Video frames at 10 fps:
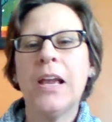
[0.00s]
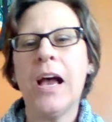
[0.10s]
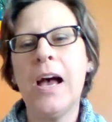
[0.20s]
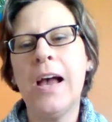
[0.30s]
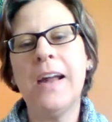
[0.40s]

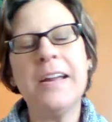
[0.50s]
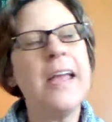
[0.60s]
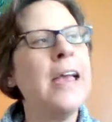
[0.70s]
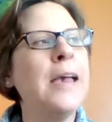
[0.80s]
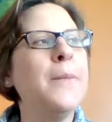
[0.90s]
I
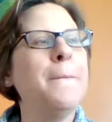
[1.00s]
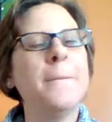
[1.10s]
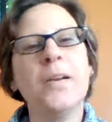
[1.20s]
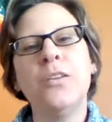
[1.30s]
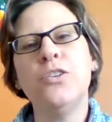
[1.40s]
am
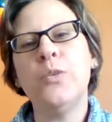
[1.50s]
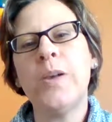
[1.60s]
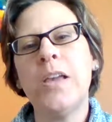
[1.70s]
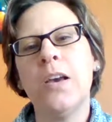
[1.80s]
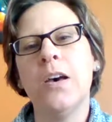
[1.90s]

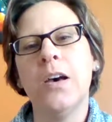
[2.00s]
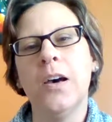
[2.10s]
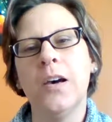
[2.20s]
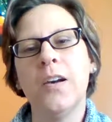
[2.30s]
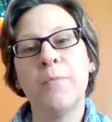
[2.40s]
doing
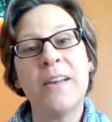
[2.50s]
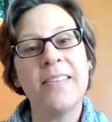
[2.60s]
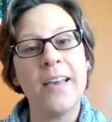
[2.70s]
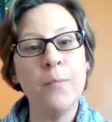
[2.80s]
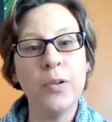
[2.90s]
my
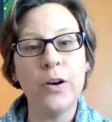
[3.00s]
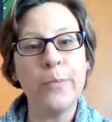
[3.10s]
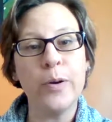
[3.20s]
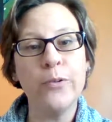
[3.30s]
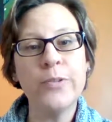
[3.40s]
second blog
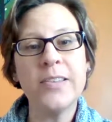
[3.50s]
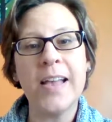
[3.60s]
post,